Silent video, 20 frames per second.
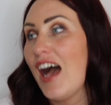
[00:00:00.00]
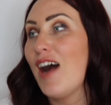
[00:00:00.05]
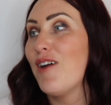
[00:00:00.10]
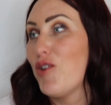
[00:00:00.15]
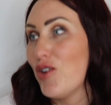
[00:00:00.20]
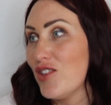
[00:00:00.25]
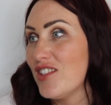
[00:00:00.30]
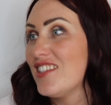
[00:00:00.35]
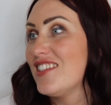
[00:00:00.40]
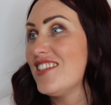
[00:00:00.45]

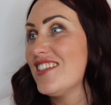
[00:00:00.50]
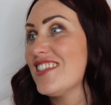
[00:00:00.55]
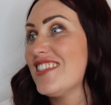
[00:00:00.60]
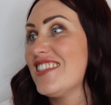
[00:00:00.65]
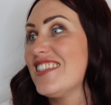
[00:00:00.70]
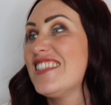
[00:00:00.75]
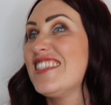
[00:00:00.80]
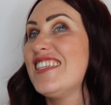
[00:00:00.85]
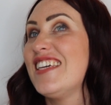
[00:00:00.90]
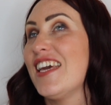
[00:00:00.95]
wanted to
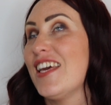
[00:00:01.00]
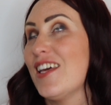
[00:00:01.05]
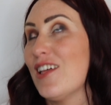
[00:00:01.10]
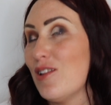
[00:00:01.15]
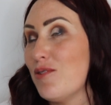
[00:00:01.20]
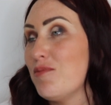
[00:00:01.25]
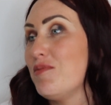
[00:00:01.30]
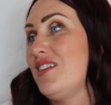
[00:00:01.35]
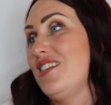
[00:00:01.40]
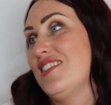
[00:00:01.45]
just
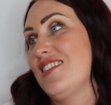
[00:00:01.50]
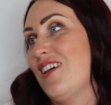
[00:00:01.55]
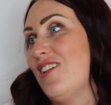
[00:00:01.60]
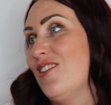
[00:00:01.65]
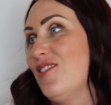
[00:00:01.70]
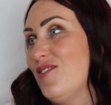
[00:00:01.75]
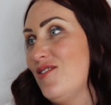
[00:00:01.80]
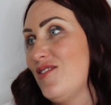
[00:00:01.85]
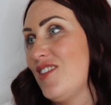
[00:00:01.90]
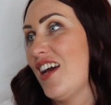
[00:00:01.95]
kill
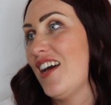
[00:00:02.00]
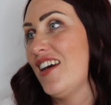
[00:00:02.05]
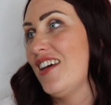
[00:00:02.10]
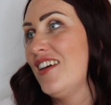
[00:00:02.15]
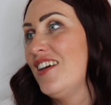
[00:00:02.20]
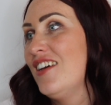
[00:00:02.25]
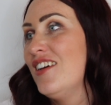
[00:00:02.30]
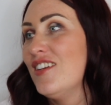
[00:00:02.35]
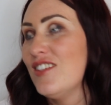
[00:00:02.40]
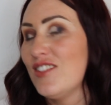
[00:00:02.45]
myself. Okay. Yeah.
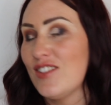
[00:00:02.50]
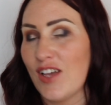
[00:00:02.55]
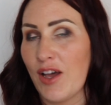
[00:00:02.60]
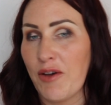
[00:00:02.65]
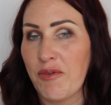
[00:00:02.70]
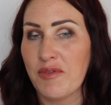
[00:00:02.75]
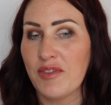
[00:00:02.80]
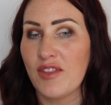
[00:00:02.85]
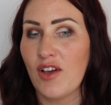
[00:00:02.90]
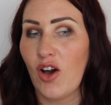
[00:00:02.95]

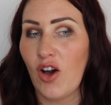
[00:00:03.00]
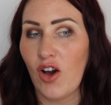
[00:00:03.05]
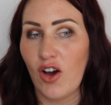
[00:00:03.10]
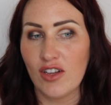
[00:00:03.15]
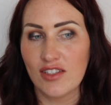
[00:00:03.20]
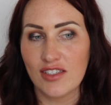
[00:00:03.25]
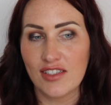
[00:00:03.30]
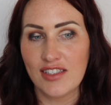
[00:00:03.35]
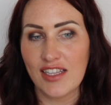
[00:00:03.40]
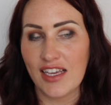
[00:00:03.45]
So the
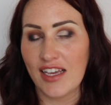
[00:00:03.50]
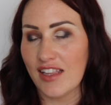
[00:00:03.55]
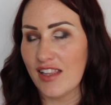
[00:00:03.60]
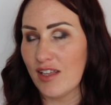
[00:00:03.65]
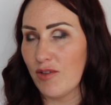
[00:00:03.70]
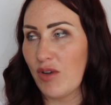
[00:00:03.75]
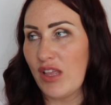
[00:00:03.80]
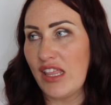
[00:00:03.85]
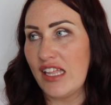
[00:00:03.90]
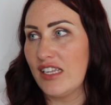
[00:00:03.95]
hardest thing, I
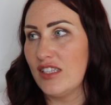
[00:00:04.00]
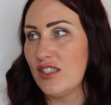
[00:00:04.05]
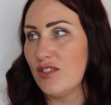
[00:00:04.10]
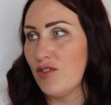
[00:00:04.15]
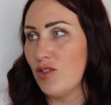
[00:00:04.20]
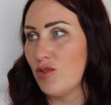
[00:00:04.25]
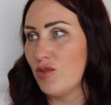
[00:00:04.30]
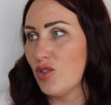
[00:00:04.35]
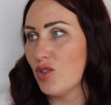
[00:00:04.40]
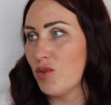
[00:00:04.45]
think, when you're
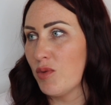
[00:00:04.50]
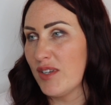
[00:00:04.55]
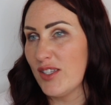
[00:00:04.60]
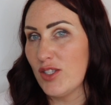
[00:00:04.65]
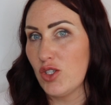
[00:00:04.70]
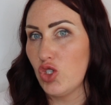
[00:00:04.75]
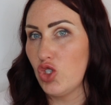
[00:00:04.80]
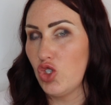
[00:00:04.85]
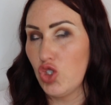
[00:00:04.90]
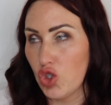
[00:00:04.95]
interviewing someone
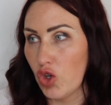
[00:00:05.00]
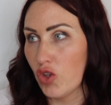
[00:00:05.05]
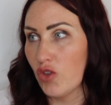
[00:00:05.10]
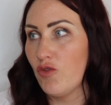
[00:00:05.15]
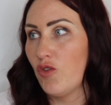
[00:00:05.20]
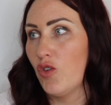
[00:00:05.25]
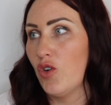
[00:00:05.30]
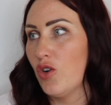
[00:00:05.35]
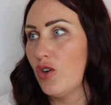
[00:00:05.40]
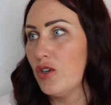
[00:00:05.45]
is to shut the
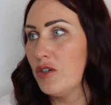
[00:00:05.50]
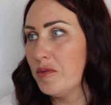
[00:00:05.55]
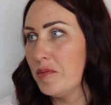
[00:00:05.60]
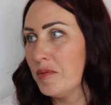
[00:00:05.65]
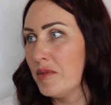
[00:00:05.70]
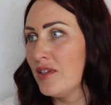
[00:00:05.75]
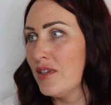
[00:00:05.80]
fuck up.